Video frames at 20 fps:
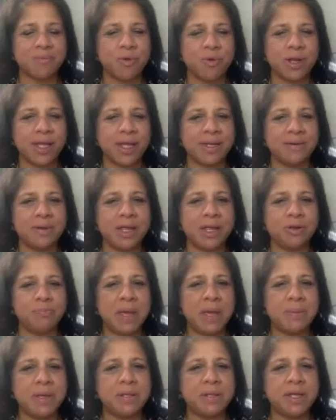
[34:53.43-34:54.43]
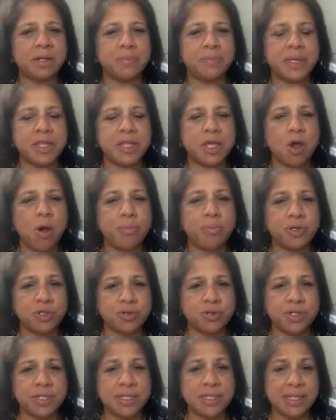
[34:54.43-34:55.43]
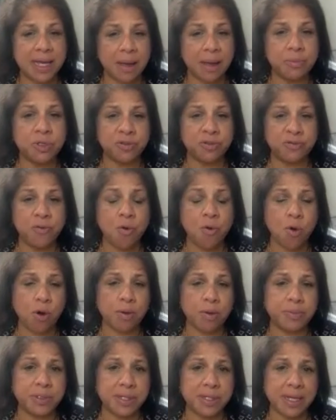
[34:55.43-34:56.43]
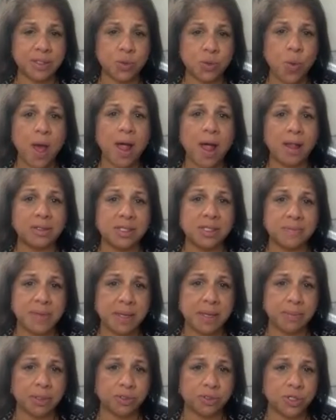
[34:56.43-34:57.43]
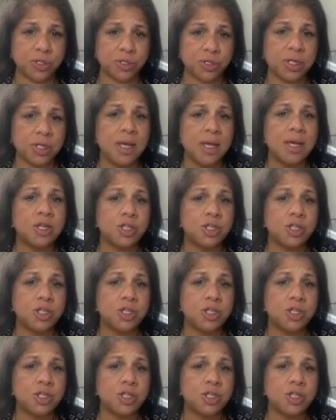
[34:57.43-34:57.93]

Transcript: Well, and, and maybe there'll be the opportunity to come to Forbes as well to be able to